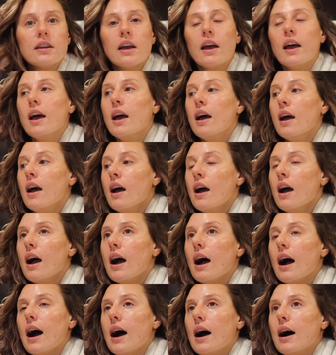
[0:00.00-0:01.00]

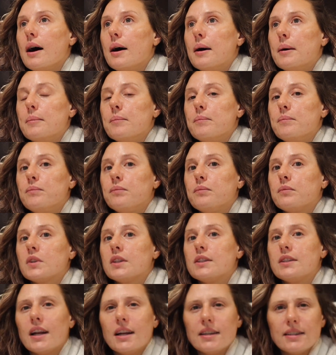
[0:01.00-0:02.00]

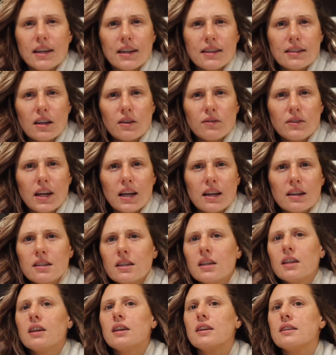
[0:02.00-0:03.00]
Did I say
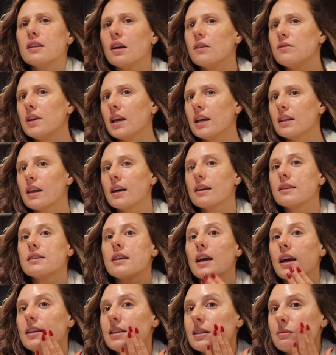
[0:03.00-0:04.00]
self-tanned? Self-tanned last
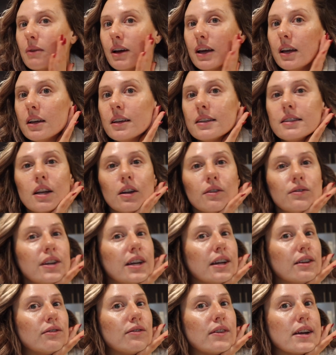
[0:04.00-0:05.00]
night, did my
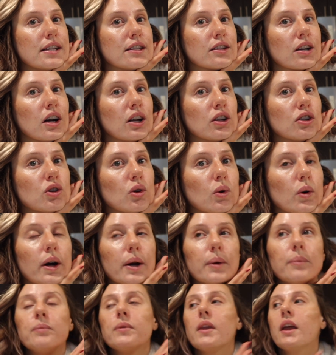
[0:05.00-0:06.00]
self-tan face
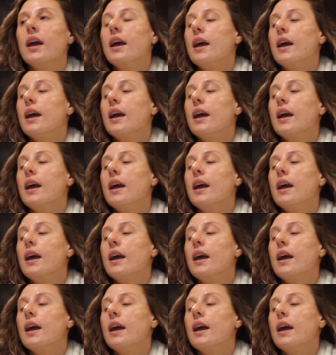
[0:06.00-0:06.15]
contour.